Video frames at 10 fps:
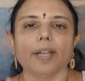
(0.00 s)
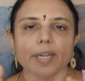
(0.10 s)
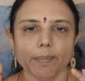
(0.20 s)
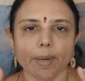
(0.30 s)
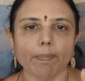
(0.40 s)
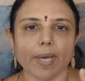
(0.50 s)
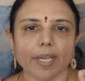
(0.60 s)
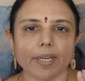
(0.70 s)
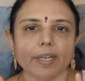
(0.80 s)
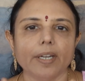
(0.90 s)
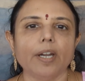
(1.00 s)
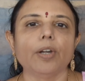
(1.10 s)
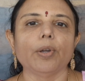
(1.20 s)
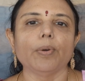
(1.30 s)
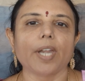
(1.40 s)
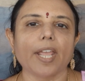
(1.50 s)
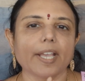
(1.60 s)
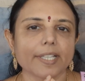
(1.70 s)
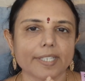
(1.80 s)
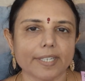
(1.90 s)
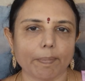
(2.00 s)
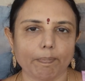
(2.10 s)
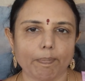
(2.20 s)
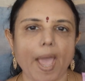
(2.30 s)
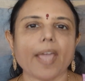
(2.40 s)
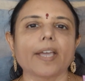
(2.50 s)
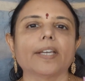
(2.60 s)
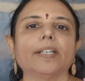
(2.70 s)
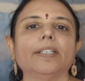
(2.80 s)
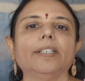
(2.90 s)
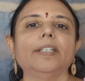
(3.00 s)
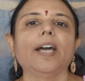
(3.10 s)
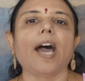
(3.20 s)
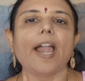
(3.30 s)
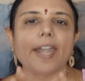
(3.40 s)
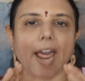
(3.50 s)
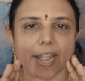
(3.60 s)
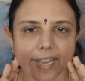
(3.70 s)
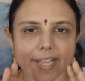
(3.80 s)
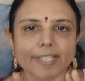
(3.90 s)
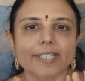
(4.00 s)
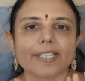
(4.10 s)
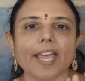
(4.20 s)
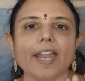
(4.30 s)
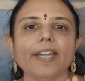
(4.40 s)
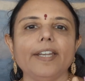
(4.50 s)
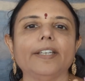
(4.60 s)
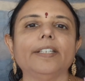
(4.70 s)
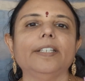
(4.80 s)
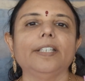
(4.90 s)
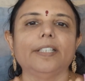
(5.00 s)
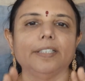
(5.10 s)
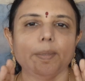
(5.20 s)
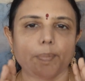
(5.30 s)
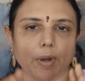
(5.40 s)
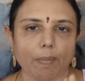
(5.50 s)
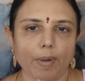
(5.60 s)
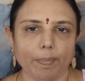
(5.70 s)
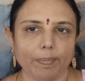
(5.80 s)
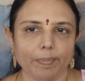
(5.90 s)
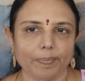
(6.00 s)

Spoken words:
remember to take a step back and understand the problem.